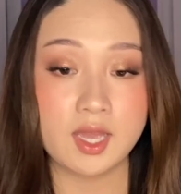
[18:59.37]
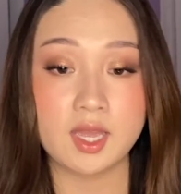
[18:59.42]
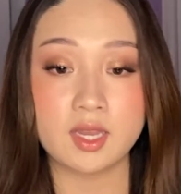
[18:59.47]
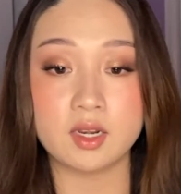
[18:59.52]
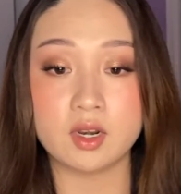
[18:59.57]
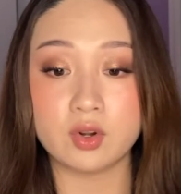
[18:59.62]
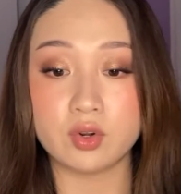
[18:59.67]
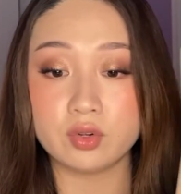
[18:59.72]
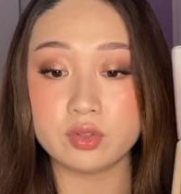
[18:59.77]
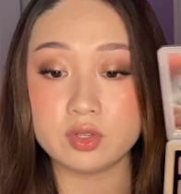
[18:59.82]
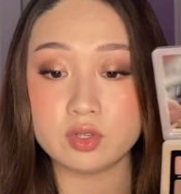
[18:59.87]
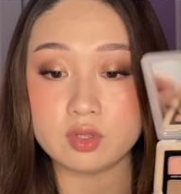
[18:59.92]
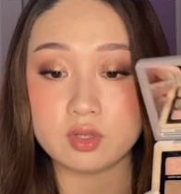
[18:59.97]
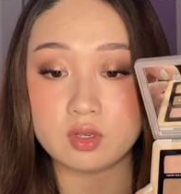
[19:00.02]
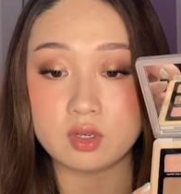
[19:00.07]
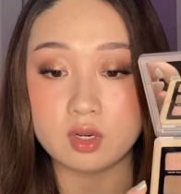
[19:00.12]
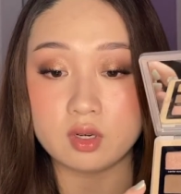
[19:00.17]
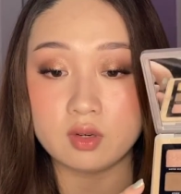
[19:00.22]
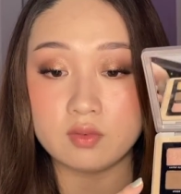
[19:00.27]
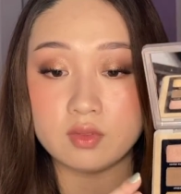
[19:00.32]
And
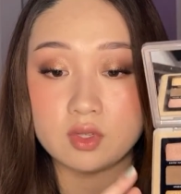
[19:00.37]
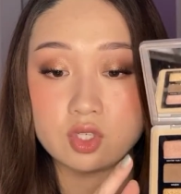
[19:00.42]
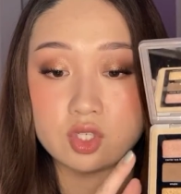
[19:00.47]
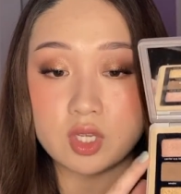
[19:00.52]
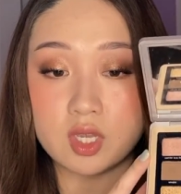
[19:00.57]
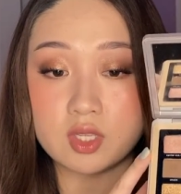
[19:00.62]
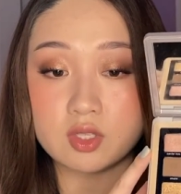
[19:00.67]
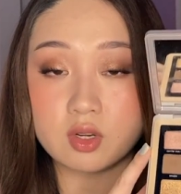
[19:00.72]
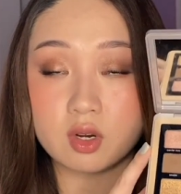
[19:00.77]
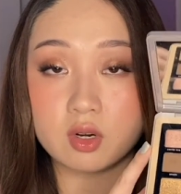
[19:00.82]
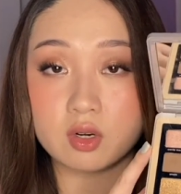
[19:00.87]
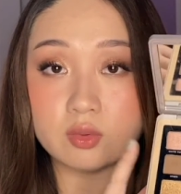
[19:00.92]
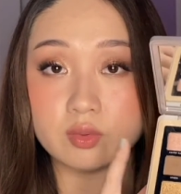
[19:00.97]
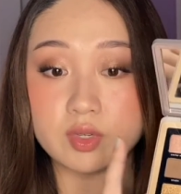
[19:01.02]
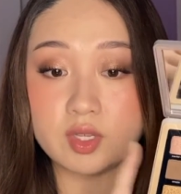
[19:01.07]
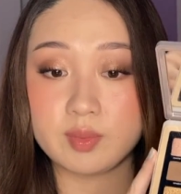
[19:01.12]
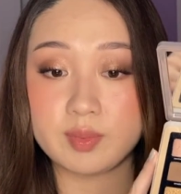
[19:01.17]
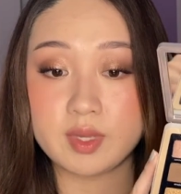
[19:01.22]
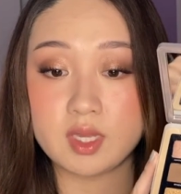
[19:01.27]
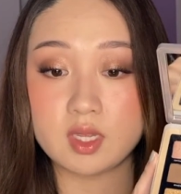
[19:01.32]
none of the shades are
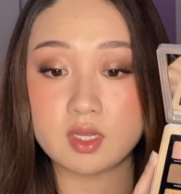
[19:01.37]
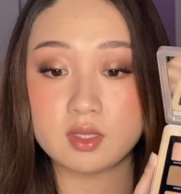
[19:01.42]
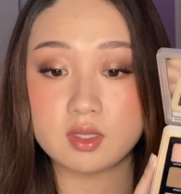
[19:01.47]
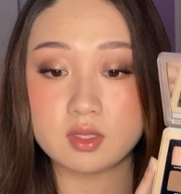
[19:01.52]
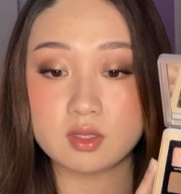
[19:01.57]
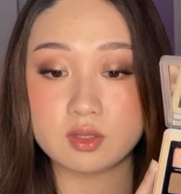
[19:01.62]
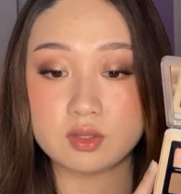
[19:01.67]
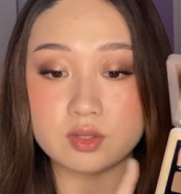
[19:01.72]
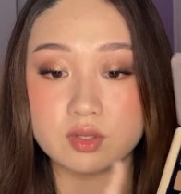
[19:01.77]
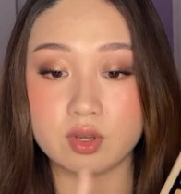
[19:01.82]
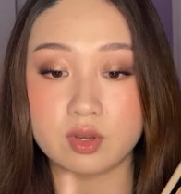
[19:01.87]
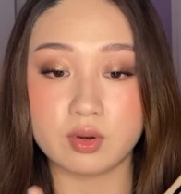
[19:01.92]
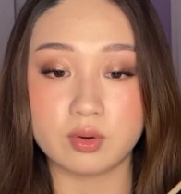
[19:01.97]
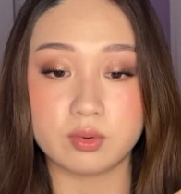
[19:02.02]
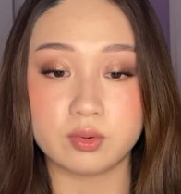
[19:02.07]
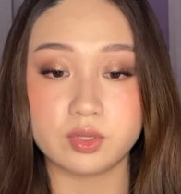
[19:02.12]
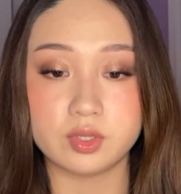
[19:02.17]
repeats, so